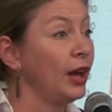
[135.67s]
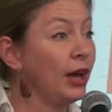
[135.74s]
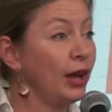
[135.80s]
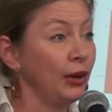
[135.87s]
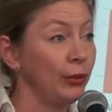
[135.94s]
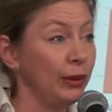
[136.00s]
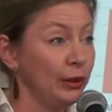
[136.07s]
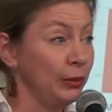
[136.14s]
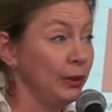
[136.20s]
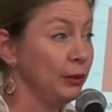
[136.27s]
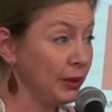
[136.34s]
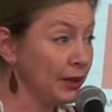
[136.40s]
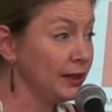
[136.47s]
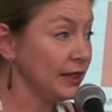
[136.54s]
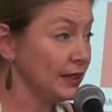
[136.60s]
when we
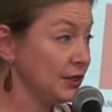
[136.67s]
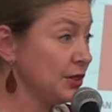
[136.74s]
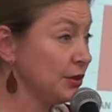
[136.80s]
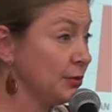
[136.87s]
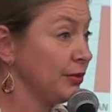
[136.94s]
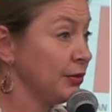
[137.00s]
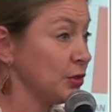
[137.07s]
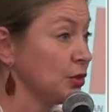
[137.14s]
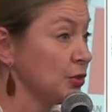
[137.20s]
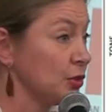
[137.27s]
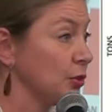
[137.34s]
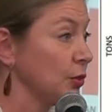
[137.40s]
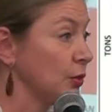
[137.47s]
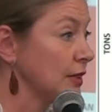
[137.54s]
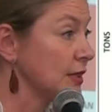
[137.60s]
will get superficial
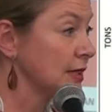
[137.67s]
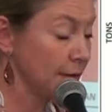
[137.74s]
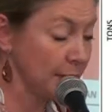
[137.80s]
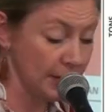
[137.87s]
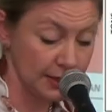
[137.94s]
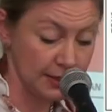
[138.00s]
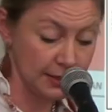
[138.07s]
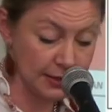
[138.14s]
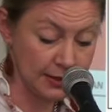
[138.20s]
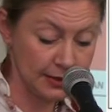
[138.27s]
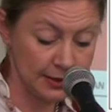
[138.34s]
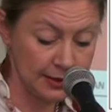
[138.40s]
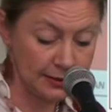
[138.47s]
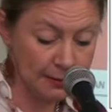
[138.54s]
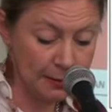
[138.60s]
scald in some instances.